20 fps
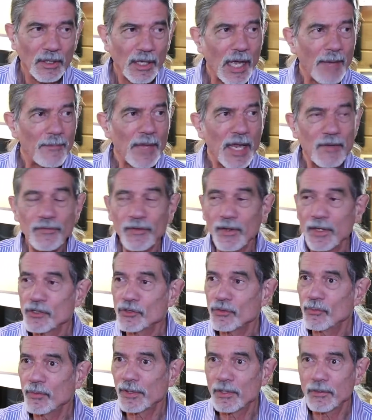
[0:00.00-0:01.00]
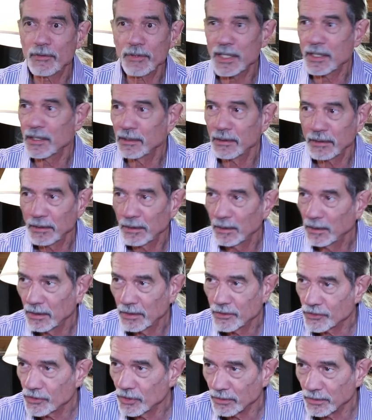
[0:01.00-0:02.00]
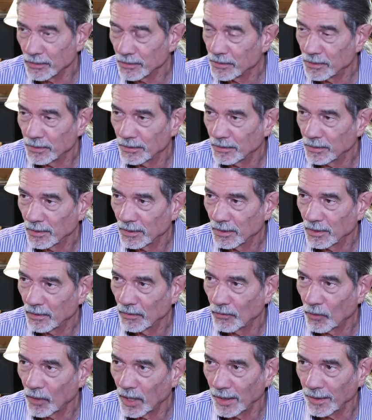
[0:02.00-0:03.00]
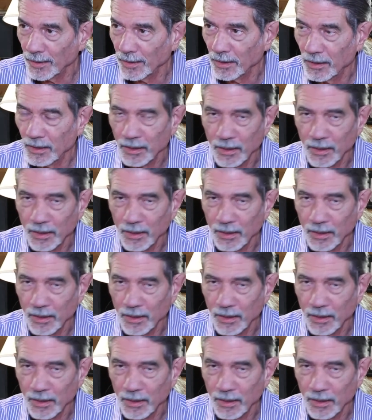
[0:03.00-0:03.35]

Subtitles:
I made friends with Greek students. Why?